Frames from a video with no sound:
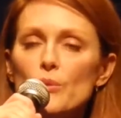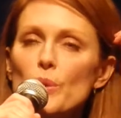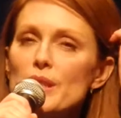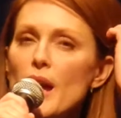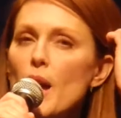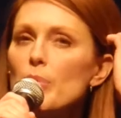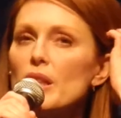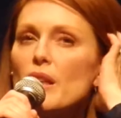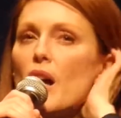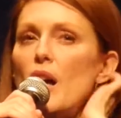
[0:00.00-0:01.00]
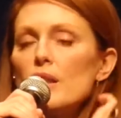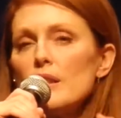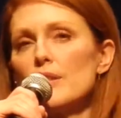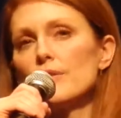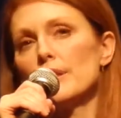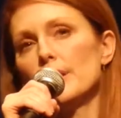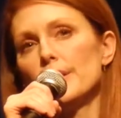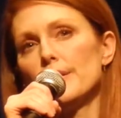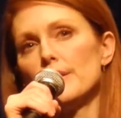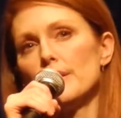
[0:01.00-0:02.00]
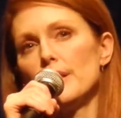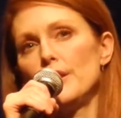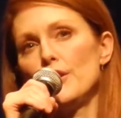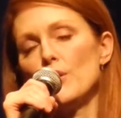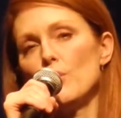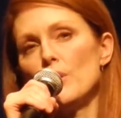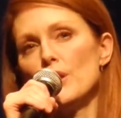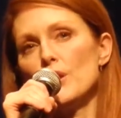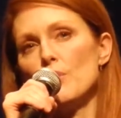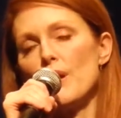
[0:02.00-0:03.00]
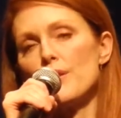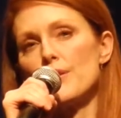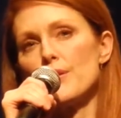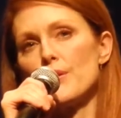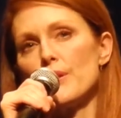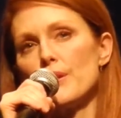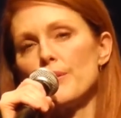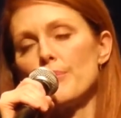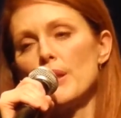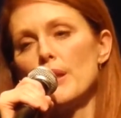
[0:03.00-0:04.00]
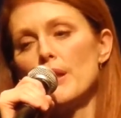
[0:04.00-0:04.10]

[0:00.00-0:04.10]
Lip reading: what's happening cognitively? What are you registering?